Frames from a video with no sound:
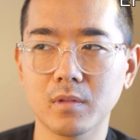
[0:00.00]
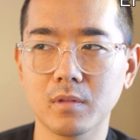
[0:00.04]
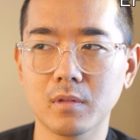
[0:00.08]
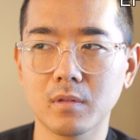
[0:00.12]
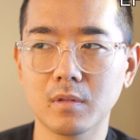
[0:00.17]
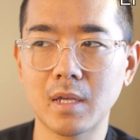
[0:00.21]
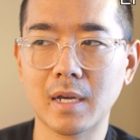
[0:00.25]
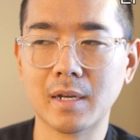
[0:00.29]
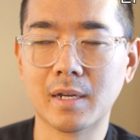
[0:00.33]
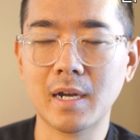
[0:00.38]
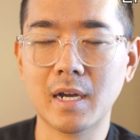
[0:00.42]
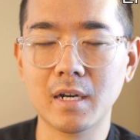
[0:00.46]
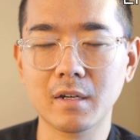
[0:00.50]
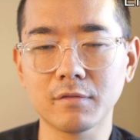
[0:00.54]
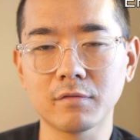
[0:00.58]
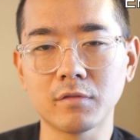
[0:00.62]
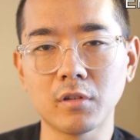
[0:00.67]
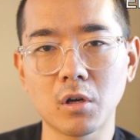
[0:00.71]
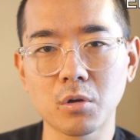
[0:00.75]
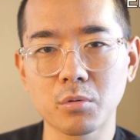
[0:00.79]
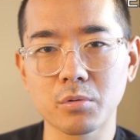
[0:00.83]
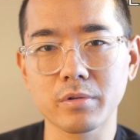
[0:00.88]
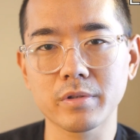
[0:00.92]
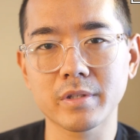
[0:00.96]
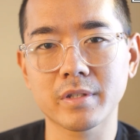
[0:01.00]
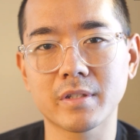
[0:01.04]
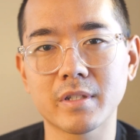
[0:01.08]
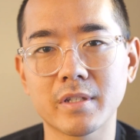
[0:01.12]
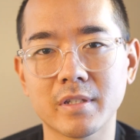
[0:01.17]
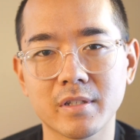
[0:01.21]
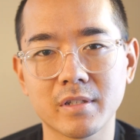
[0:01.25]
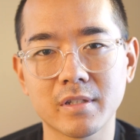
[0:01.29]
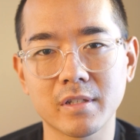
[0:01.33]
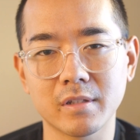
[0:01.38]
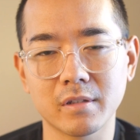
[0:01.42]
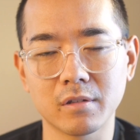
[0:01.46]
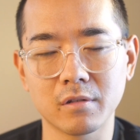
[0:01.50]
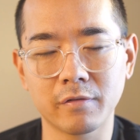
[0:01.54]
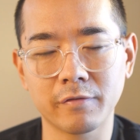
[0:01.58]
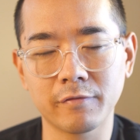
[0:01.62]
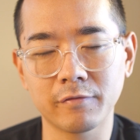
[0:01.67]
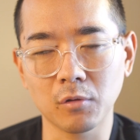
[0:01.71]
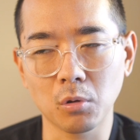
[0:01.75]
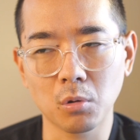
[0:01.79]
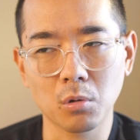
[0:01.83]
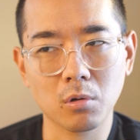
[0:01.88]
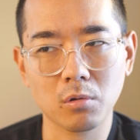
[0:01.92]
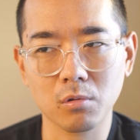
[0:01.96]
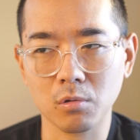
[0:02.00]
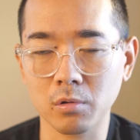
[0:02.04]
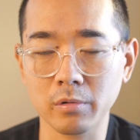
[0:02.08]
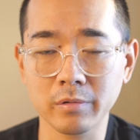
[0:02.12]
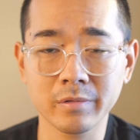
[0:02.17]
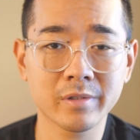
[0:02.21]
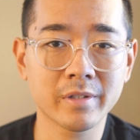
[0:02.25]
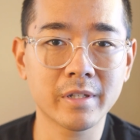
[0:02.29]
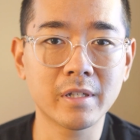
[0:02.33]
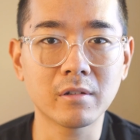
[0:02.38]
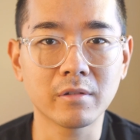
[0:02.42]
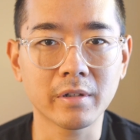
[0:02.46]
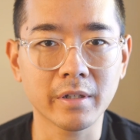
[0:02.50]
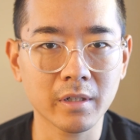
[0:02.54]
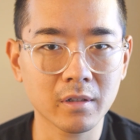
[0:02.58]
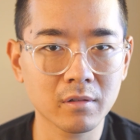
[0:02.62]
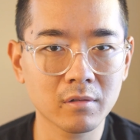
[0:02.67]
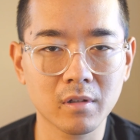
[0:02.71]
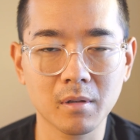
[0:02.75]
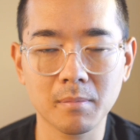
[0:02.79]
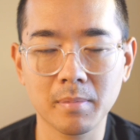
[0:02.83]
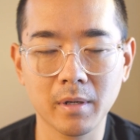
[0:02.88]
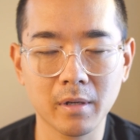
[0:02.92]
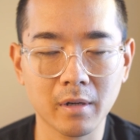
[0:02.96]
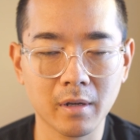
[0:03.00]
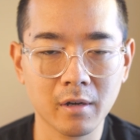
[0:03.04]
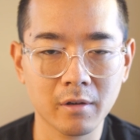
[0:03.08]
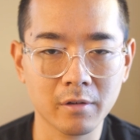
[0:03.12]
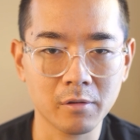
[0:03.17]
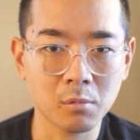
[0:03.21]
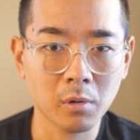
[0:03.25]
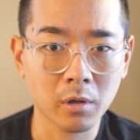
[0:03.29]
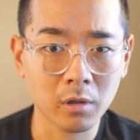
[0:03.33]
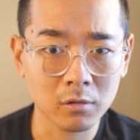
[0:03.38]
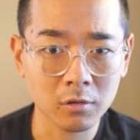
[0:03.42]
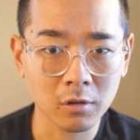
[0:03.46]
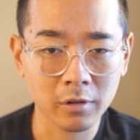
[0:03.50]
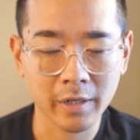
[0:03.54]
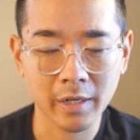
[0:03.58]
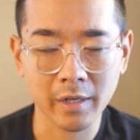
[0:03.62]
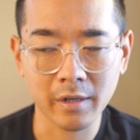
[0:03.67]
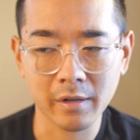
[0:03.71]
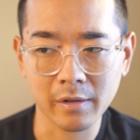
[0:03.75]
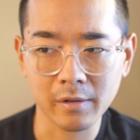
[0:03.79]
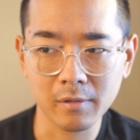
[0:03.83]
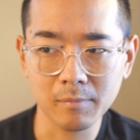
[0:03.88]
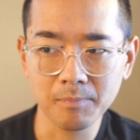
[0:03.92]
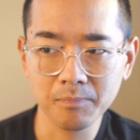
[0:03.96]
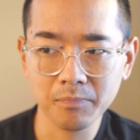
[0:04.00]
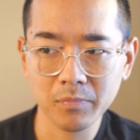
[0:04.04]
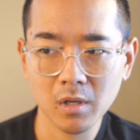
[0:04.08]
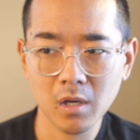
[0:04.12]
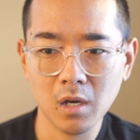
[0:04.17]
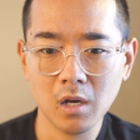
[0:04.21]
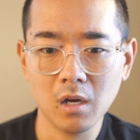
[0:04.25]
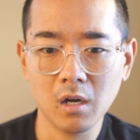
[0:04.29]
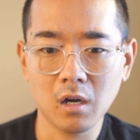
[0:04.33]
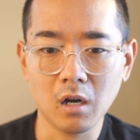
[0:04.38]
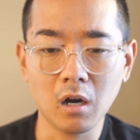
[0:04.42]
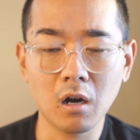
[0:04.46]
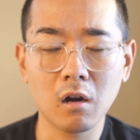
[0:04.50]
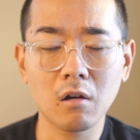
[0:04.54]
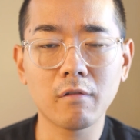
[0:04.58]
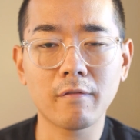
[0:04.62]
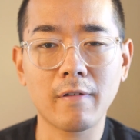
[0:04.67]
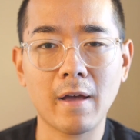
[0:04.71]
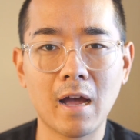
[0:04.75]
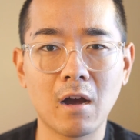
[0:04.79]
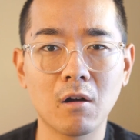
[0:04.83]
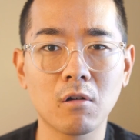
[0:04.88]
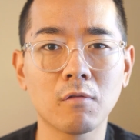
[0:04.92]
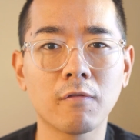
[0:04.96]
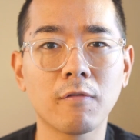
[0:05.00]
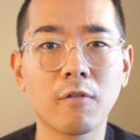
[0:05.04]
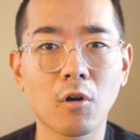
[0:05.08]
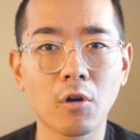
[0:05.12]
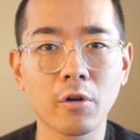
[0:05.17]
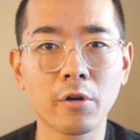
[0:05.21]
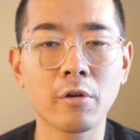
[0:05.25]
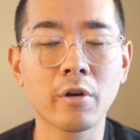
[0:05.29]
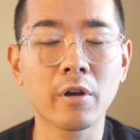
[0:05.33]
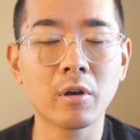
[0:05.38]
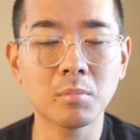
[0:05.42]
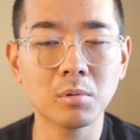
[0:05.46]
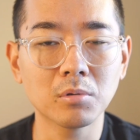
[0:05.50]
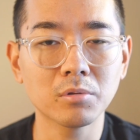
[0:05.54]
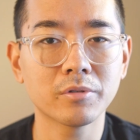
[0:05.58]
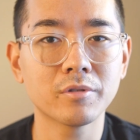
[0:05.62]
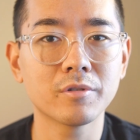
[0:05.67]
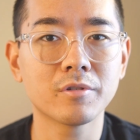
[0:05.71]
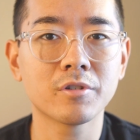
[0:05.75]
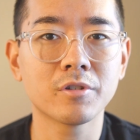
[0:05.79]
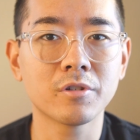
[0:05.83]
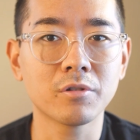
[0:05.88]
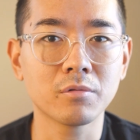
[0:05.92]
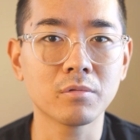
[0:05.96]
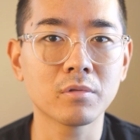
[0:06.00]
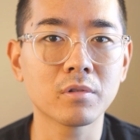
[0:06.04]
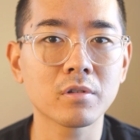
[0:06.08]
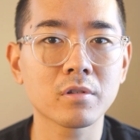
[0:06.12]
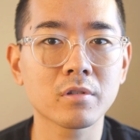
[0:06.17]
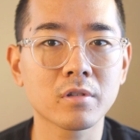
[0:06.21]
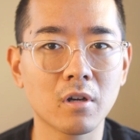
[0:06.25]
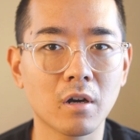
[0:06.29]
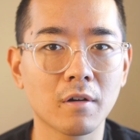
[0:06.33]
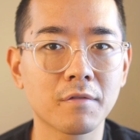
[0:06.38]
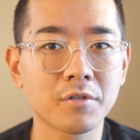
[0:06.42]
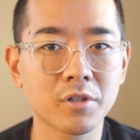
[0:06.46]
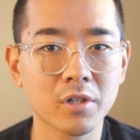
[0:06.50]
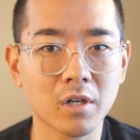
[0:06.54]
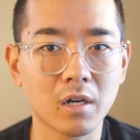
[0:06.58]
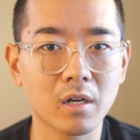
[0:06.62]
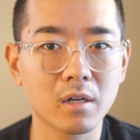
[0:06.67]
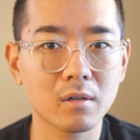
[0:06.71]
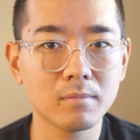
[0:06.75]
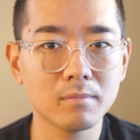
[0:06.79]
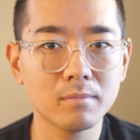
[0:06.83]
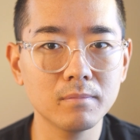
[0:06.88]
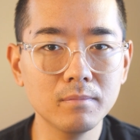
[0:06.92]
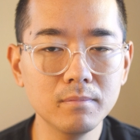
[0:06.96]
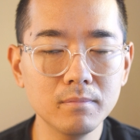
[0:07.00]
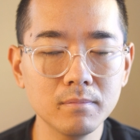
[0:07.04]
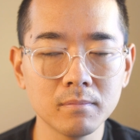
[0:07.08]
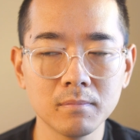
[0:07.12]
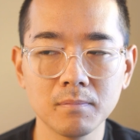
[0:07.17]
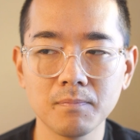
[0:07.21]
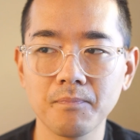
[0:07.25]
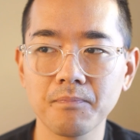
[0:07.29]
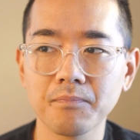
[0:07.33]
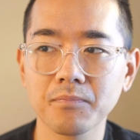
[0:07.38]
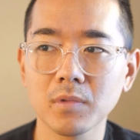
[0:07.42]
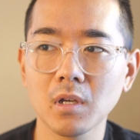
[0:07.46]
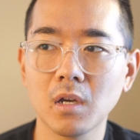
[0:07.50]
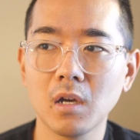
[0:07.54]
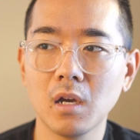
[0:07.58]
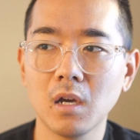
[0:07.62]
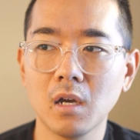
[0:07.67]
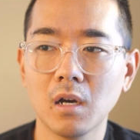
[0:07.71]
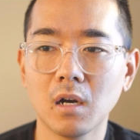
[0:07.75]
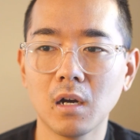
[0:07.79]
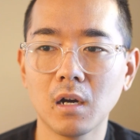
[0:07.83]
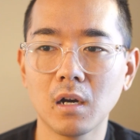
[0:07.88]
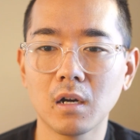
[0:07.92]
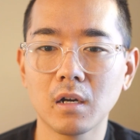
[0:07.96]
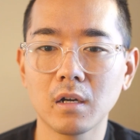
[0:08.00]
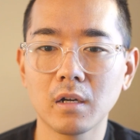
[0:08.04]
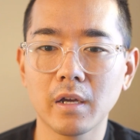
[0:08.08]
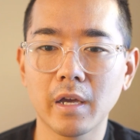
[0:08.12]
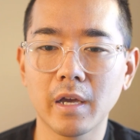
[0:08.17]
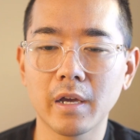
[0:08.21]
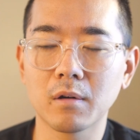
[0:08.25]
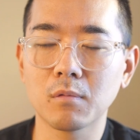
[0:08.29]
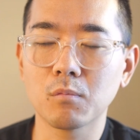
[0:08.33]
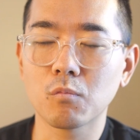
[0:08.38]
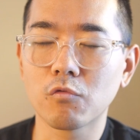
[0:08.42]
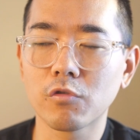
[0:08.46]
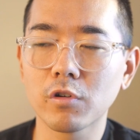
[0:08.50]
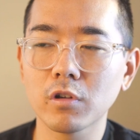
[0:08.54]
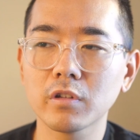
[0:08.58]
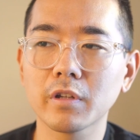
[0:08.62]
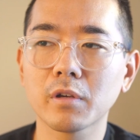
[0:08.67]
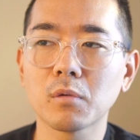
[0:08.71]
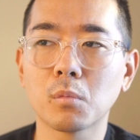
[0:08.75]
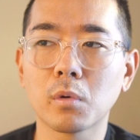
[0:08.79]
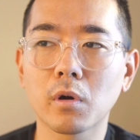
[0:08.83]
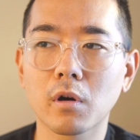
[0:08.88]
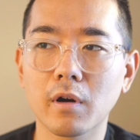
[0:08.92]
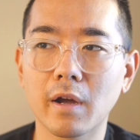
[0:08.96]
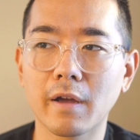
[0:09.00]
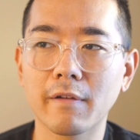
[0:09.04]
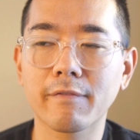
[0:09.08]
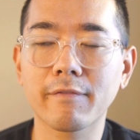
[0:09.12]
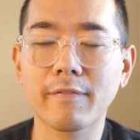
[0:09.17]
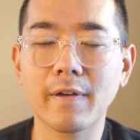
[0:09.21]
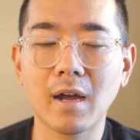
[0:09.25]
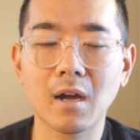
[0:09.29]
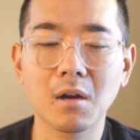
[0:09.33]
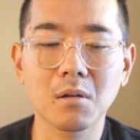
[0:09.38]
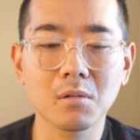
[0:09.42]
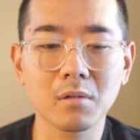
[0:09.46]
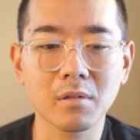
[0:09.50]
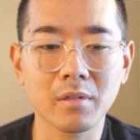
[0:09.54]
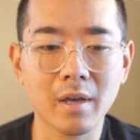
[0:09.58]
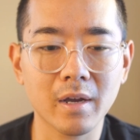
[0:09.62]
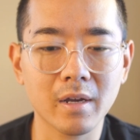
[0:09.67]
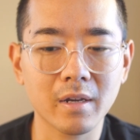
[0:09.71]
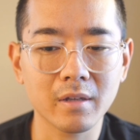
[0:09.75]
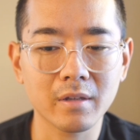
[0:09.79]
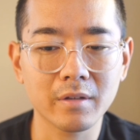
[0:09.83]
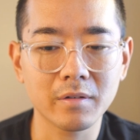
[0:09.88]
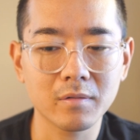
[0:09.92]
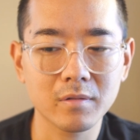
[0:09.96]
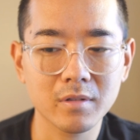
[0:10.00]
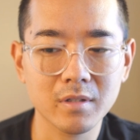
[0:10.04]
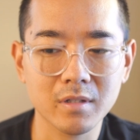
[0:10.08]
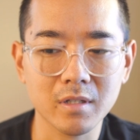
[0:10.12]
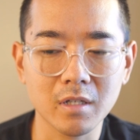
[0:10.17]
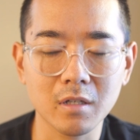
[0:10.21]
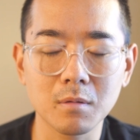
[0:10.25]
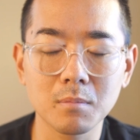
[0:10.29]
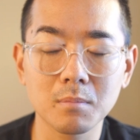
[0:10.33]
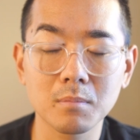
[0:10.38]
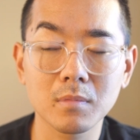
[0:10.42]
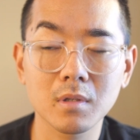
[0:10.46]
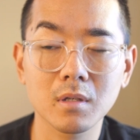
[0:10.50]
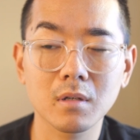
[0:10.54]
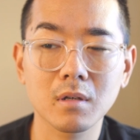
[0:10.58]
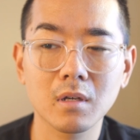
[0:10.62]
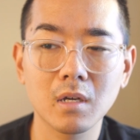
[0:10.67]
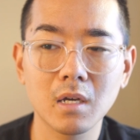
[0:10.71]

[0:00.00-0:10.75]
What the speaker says: that kind of lowers the floor or ceiling, depending on how you want to look at it, of how far you're able to tune the soft shot. And really where I found that it seemed